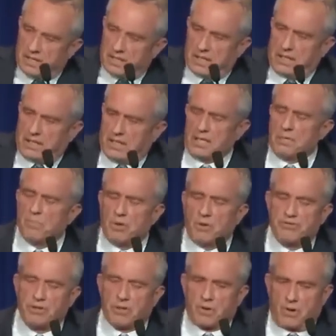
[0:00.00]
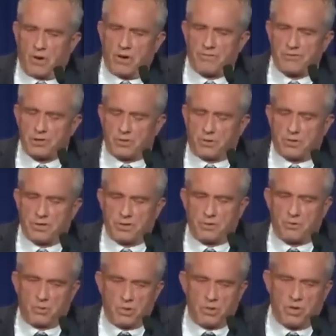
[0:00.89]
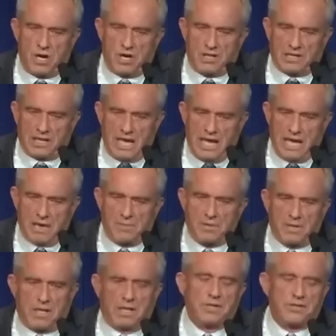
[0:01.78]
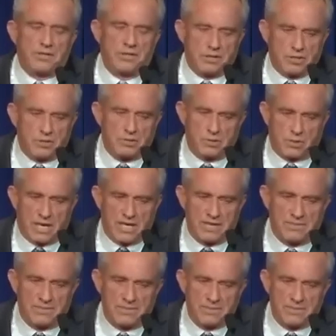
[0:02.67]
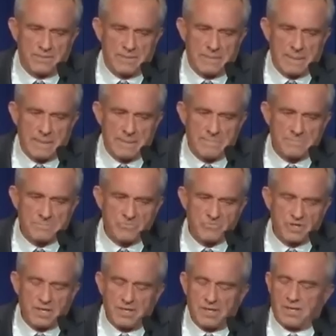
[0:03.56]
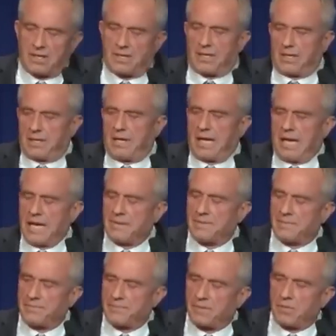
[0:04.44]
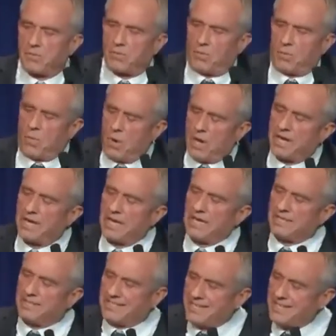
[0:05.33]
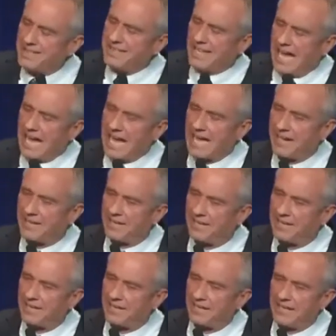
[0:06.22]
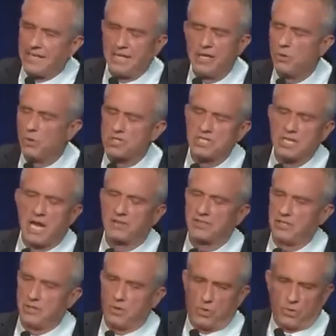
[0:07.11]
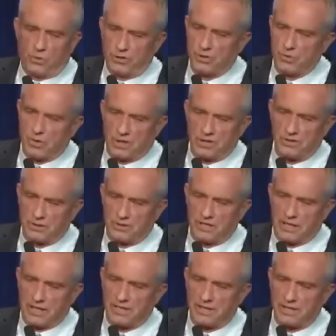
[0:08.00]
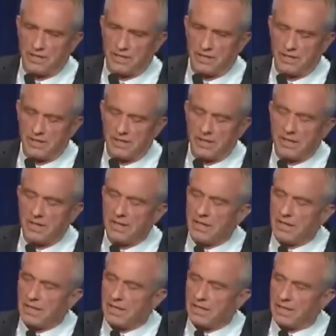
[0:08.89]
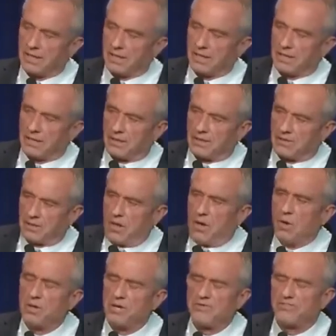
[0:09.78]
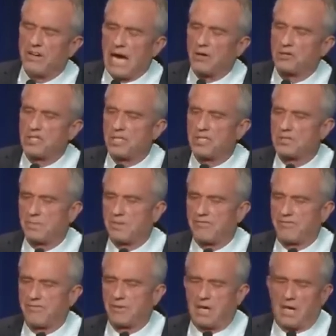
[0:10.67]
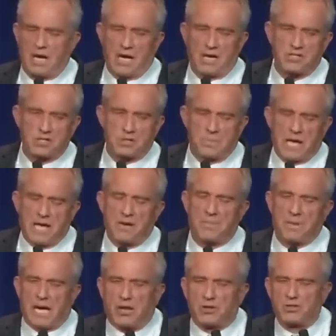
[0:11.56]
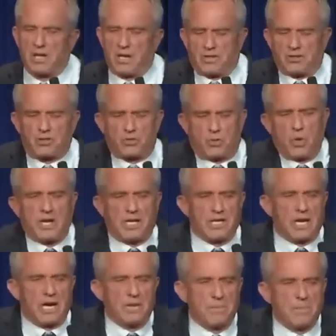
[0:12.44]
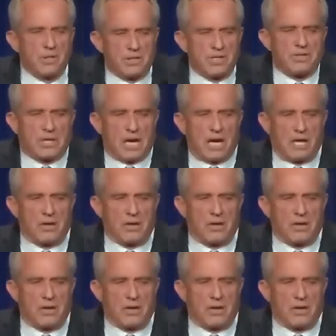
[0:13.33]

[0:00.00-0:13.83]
and he moved it offshore to the Wuhan lab and to the Ukraine. And when he did that, he was not the only one who did it. Tony Fauci uh, spent about $29 million